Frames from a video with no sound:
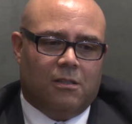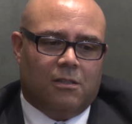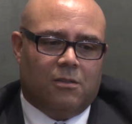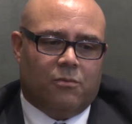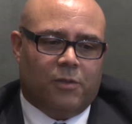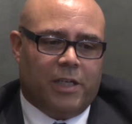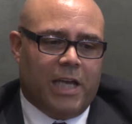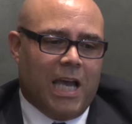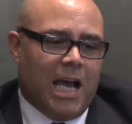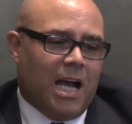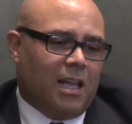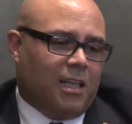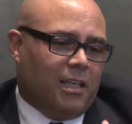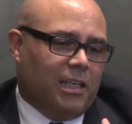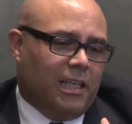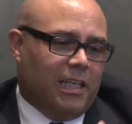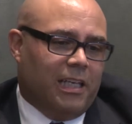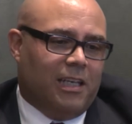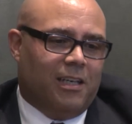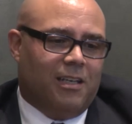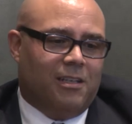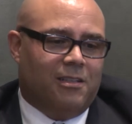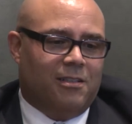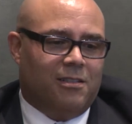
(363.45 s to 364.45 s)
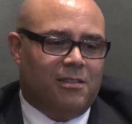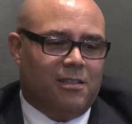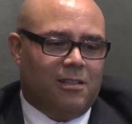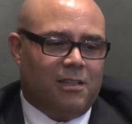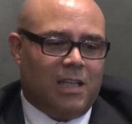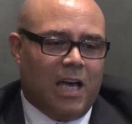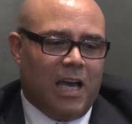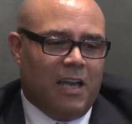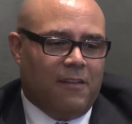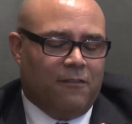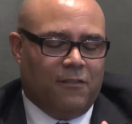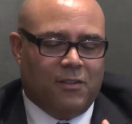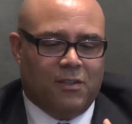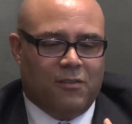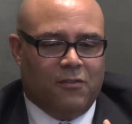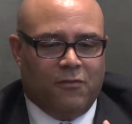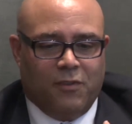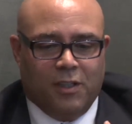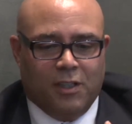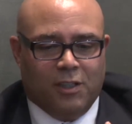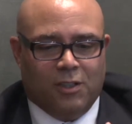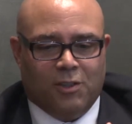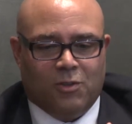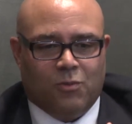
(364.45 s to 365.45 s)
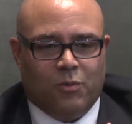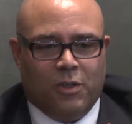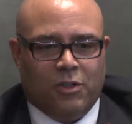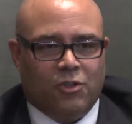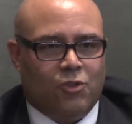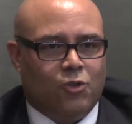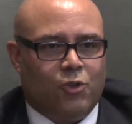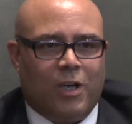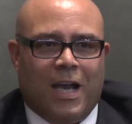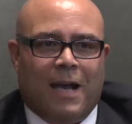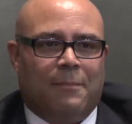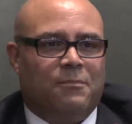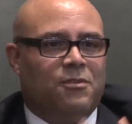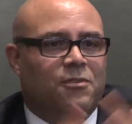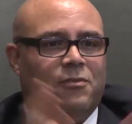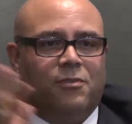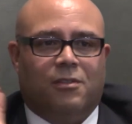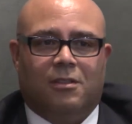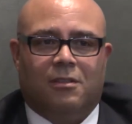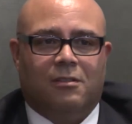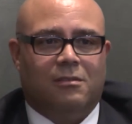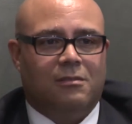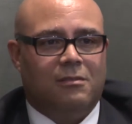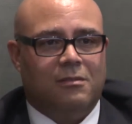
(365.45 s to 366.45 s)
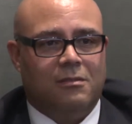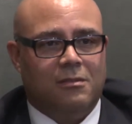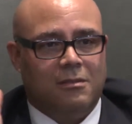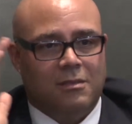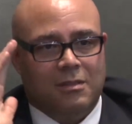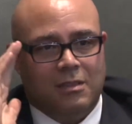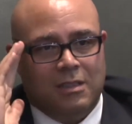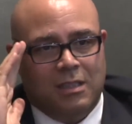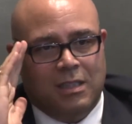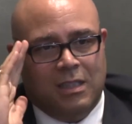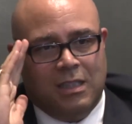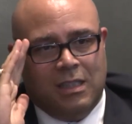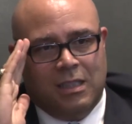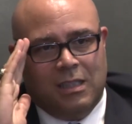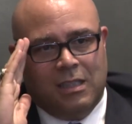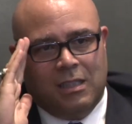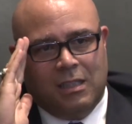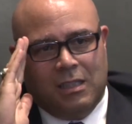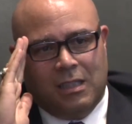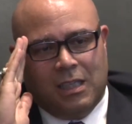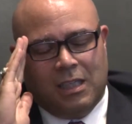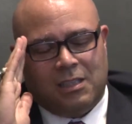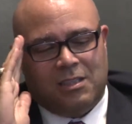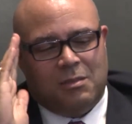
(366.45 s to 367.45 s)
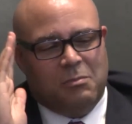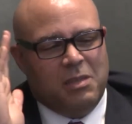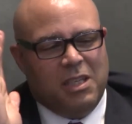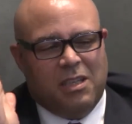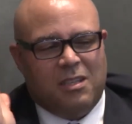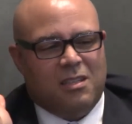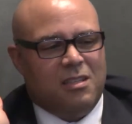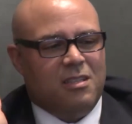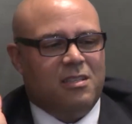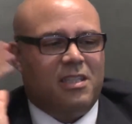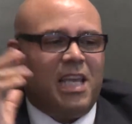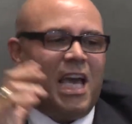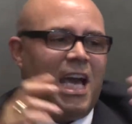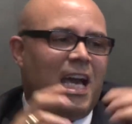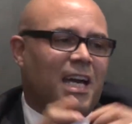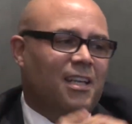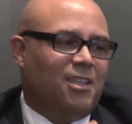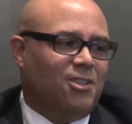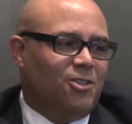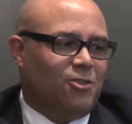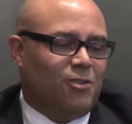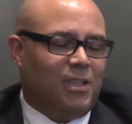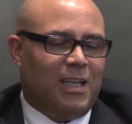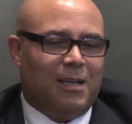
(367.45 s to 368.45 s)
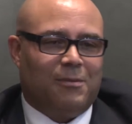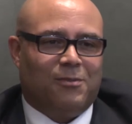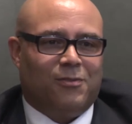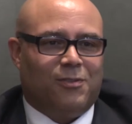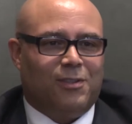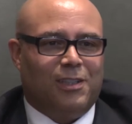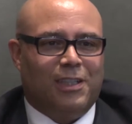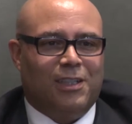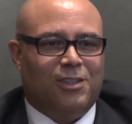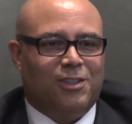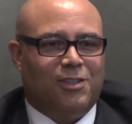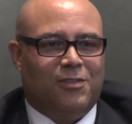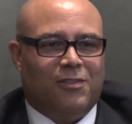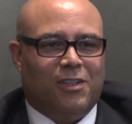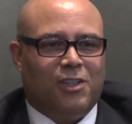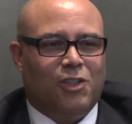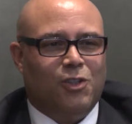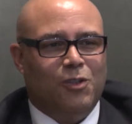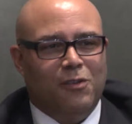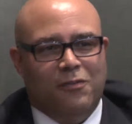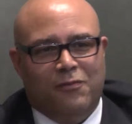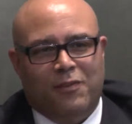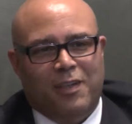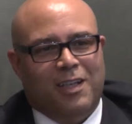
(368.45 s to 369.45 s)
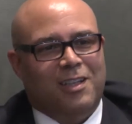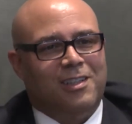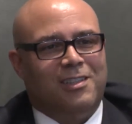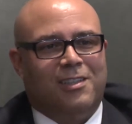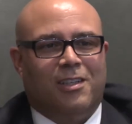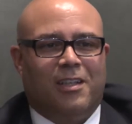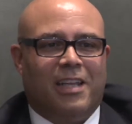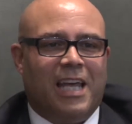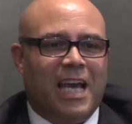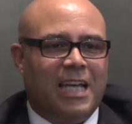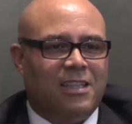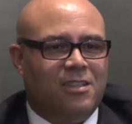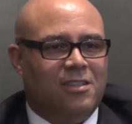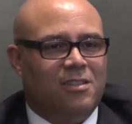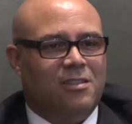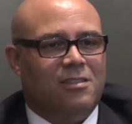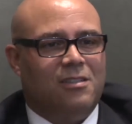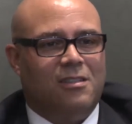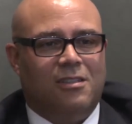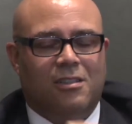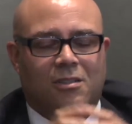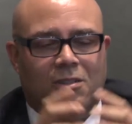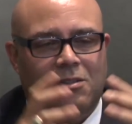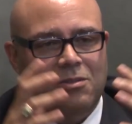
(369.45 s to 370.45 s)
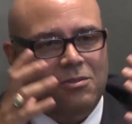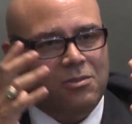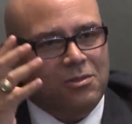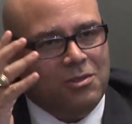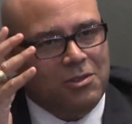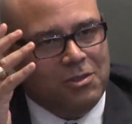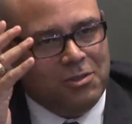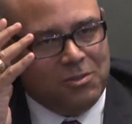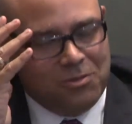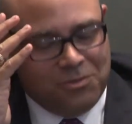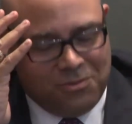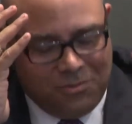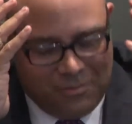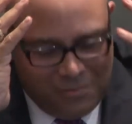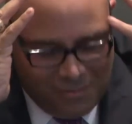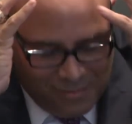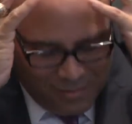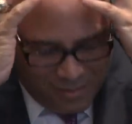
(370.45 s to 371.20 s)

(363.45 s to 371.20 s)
The reality is, life is filled with traps for you. And to me, the saddest traps for leaders, well, you fell into that. You